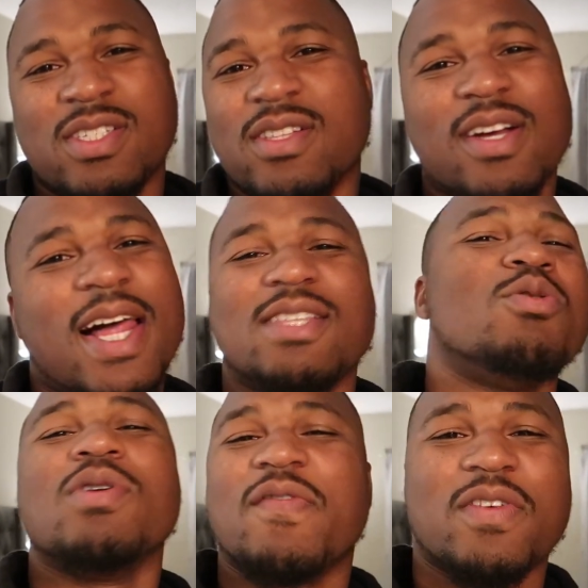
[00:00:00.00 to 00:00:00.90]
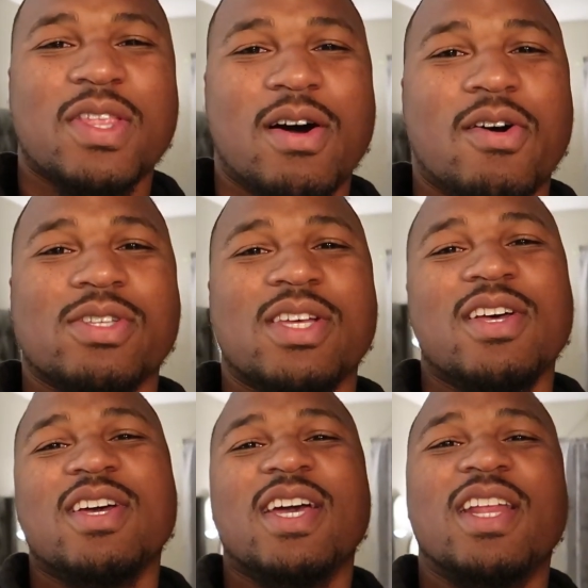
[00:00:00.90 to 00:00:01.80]
Looked like two different dogs.
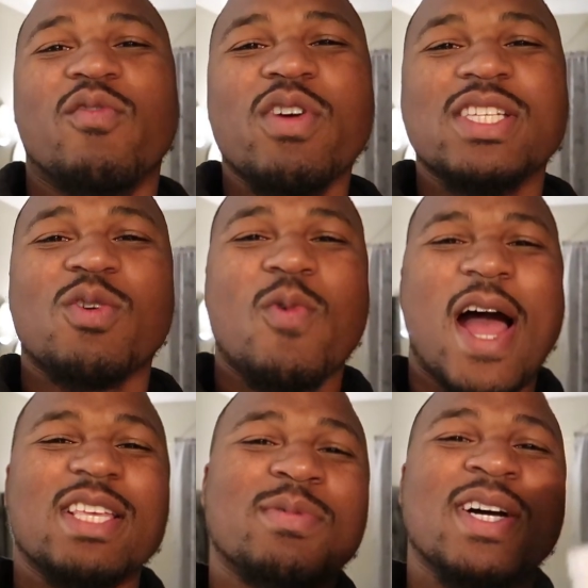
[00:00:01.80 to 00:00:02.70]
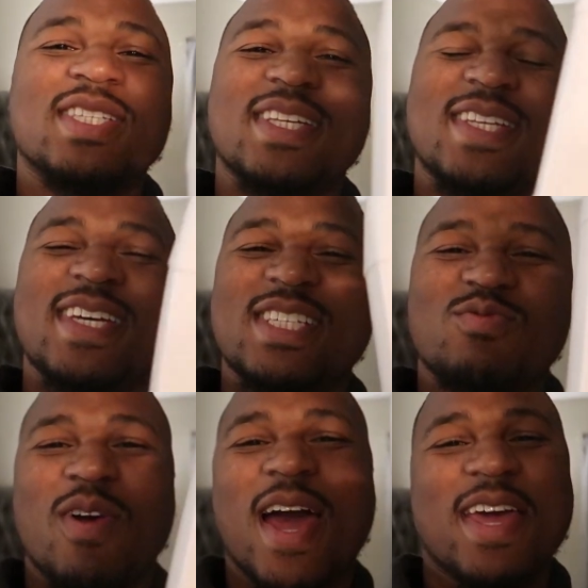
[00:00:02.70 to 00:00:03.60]
And the reason why is because of this
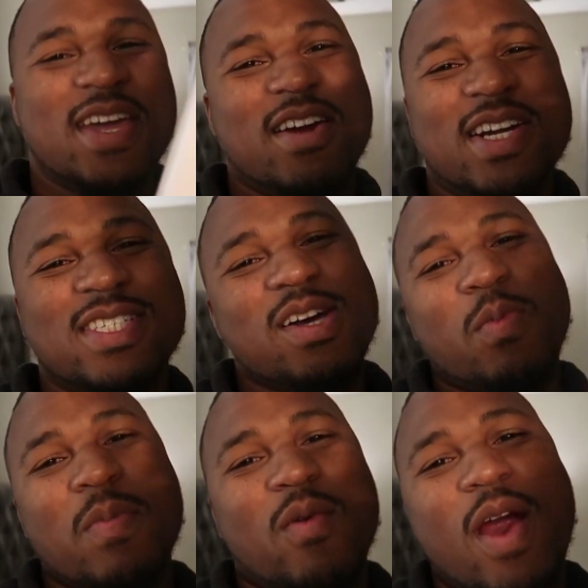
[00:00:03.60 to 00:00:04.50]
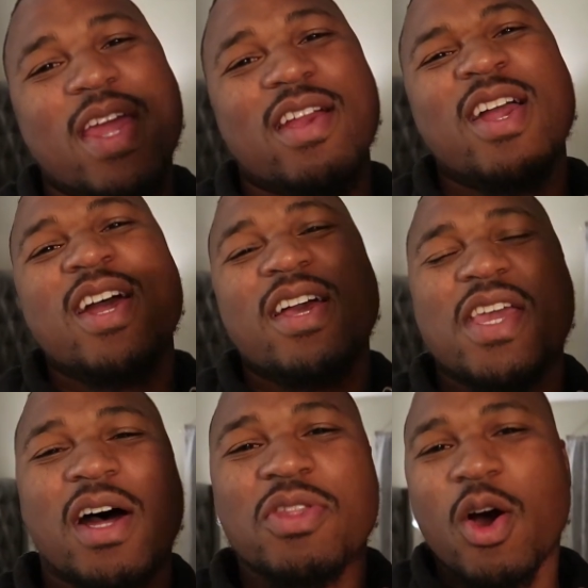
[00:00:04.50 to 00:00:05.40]
right here, this supplement right here.
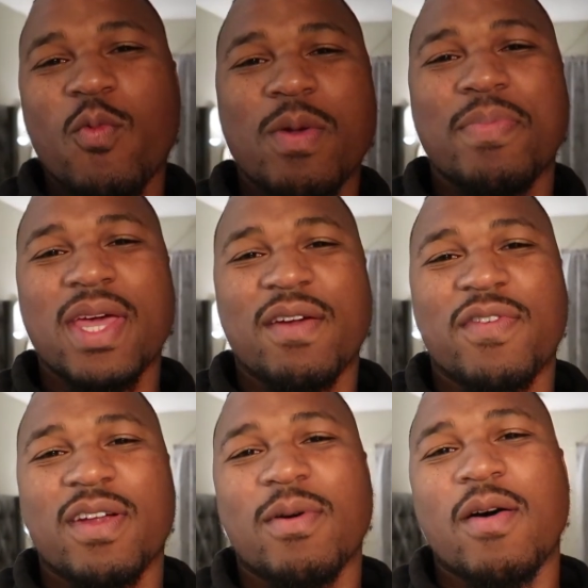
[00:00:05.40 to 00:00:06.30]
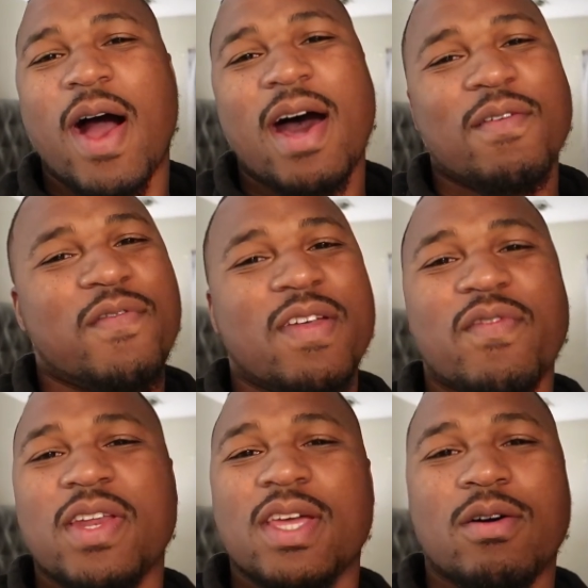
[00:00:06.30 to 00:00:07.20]
Y'all know we big for the how to feed
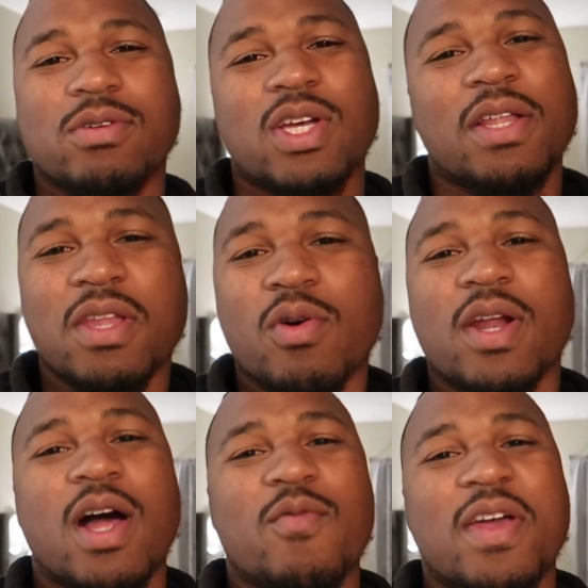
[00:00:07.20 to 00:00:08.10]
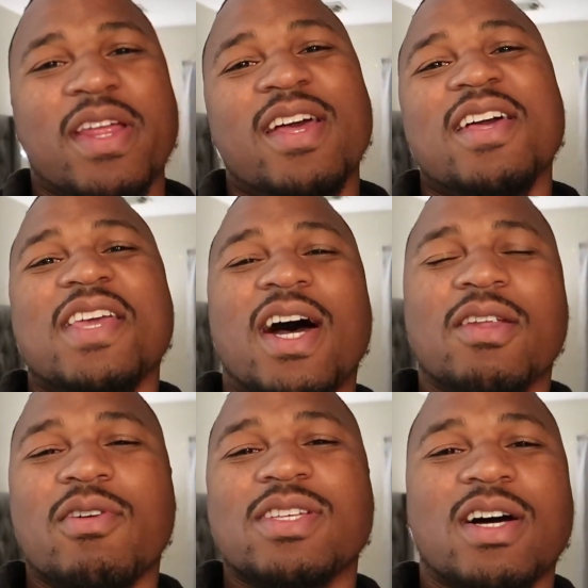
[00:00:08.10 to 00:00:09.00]
videos. Y'all know that already. Y'all
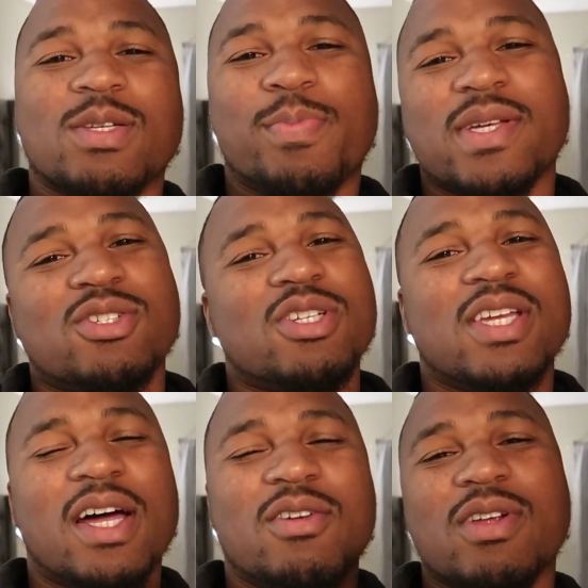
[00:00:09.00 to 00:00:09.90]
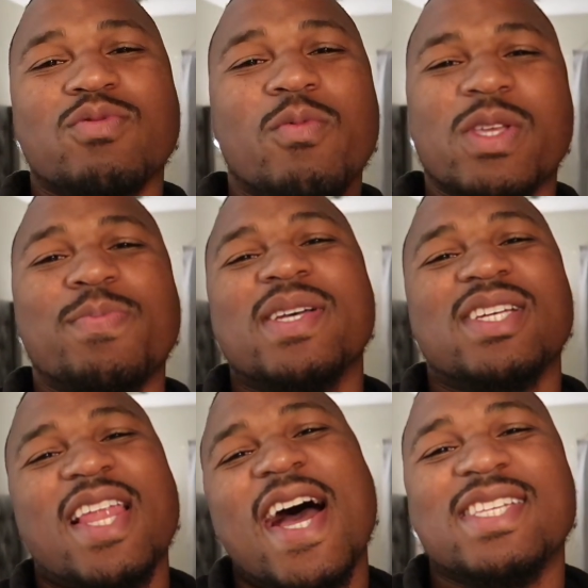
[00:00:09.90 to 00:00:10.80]
know that's our specialty. Y'all know that's what we
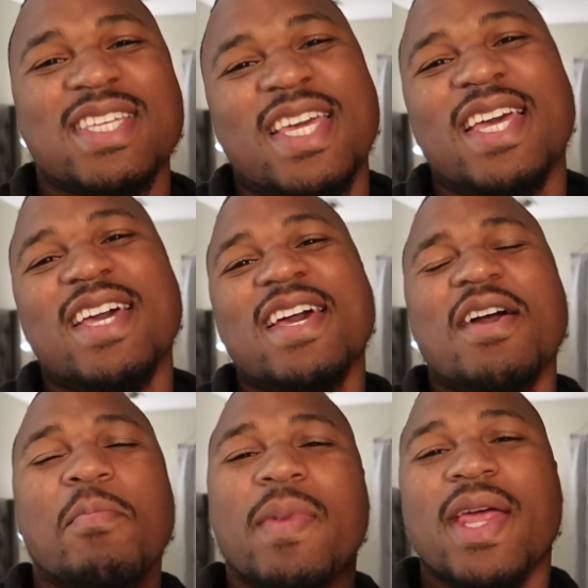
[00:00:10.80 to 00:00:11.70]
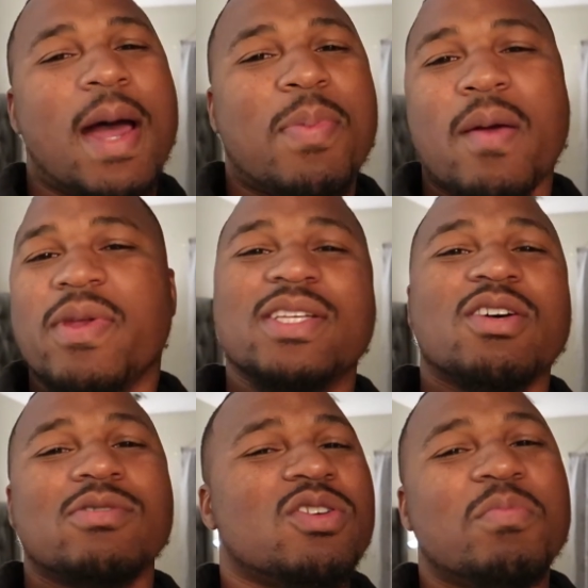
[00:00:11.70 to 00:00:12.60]
specialize in. Man, I probably done
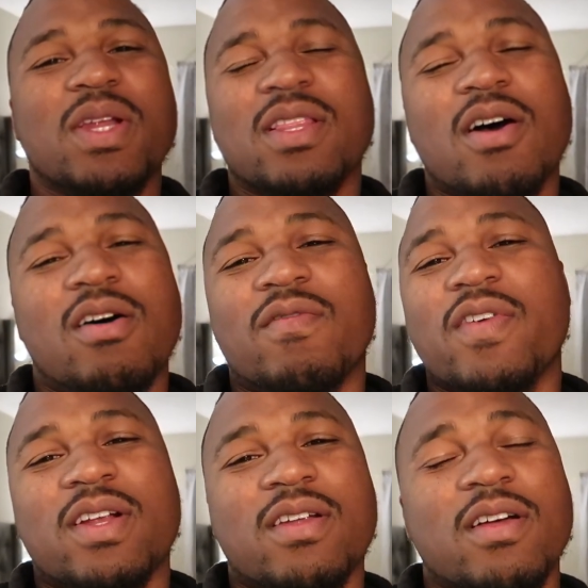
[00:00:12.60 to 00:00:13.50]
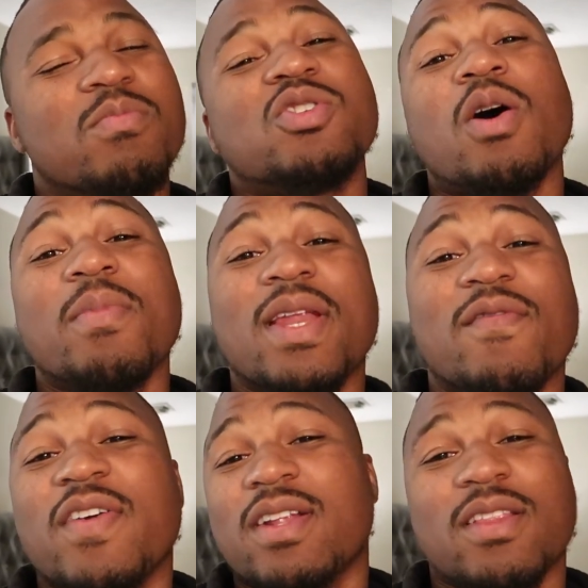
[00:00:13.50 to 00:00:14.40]
sold so many dog Vic, um, so many
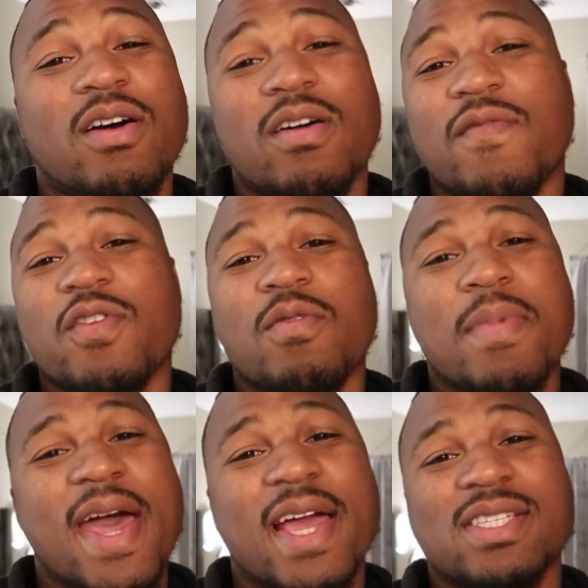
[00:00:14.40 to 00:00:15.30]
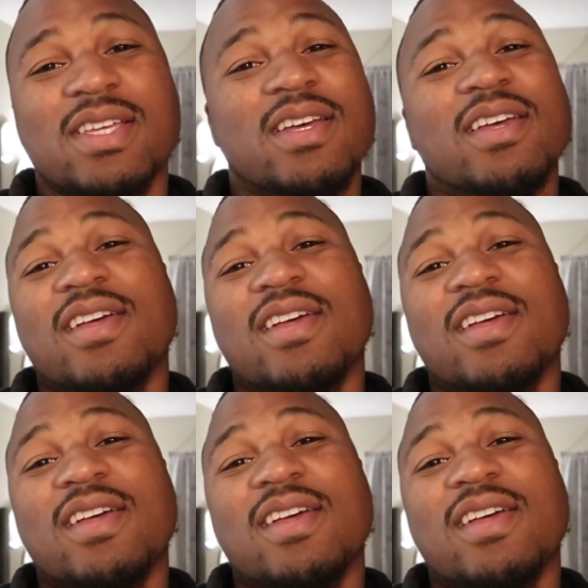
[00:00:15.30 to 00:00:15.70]
Victor dog food bags